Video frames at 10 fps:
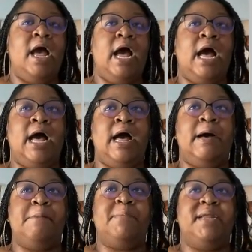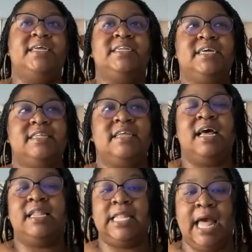But it doesn't
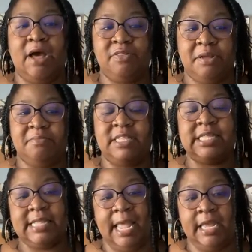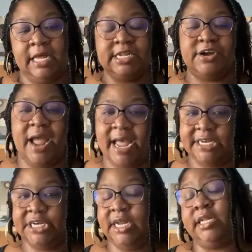allow them to take clear
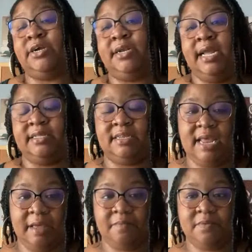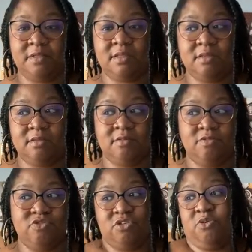action and clear next steps.
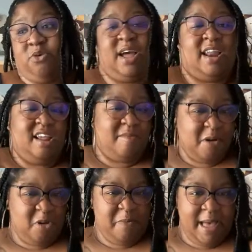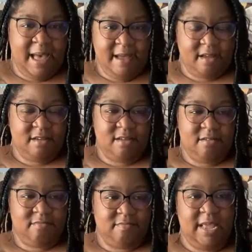So, do I got to email you back?
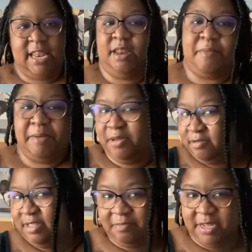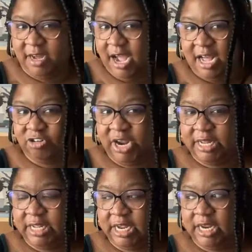And then maybe you send me a contract
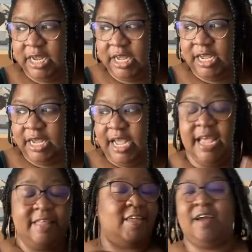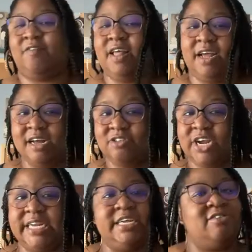link. And then after that
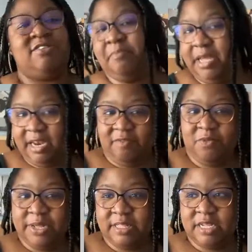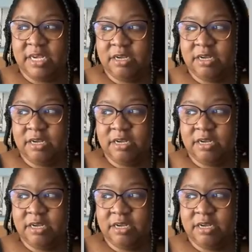contract link, you send me an invoice link.